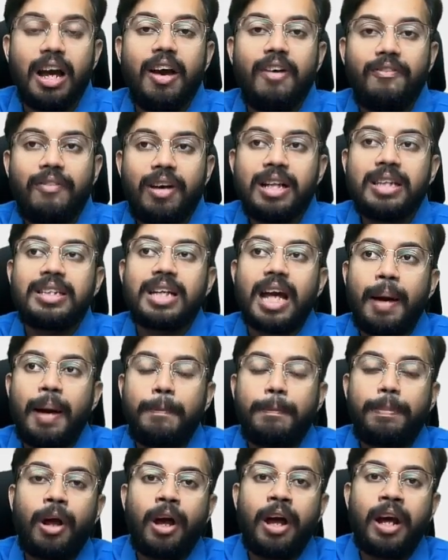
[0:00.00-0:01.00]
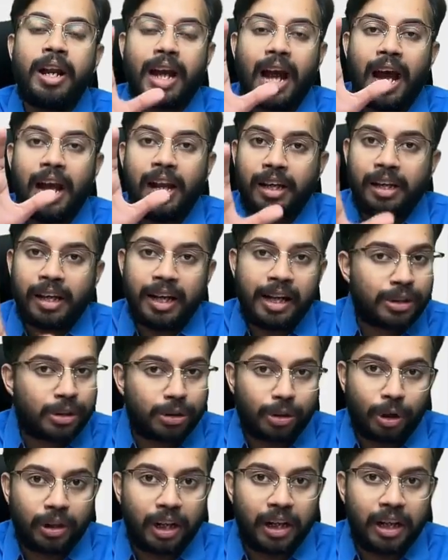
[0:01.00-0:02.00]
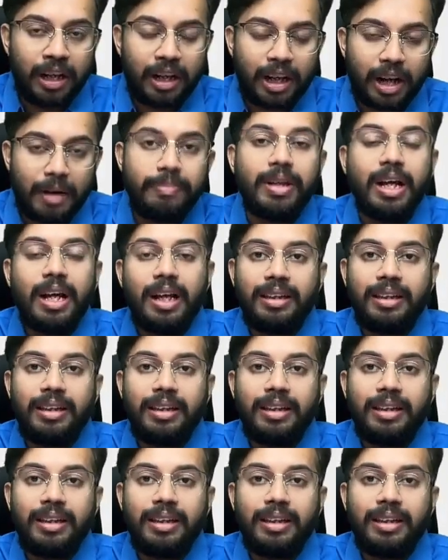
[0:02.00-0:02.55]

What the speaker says: Once employer calculates total income,